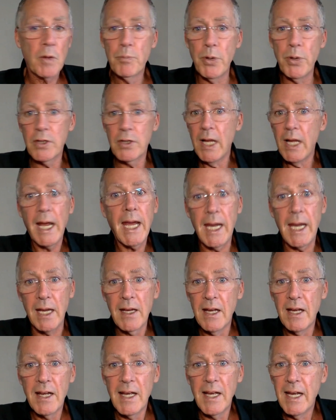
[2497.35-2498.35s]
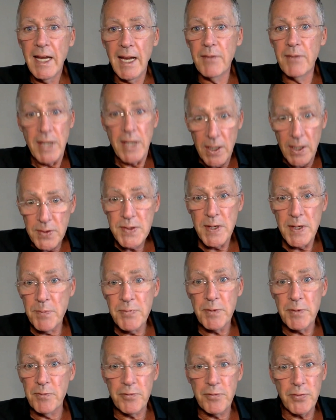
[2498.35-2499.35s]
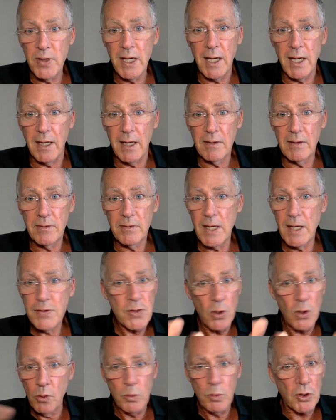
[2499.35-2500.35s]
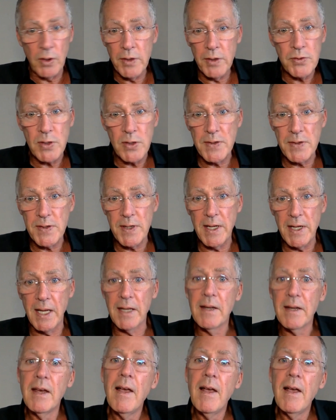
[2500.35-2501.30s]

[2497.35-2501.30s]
But hey, if they're symptom-free, that's all we're interested in.